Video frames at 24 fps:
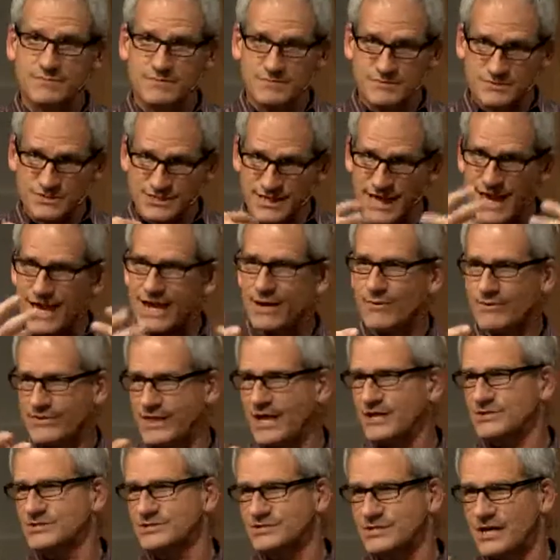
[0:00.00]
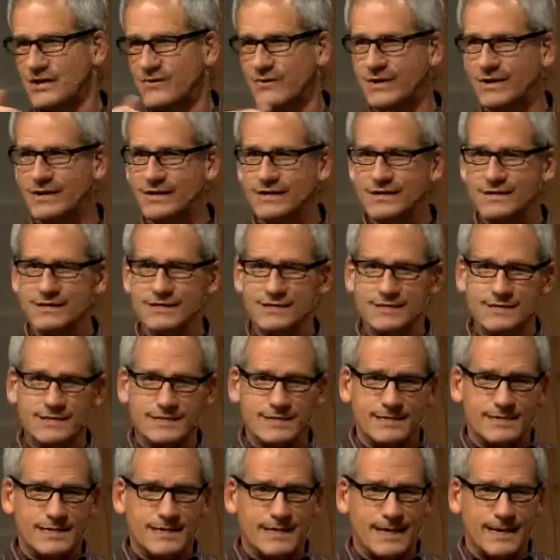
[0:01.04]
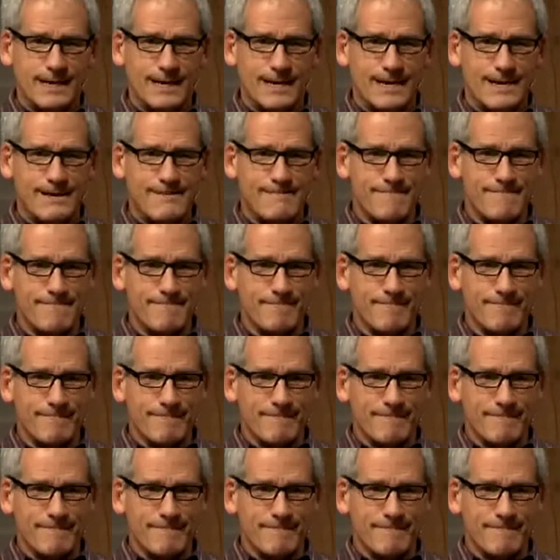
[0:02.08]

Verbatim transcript: sang without stuttering. Um,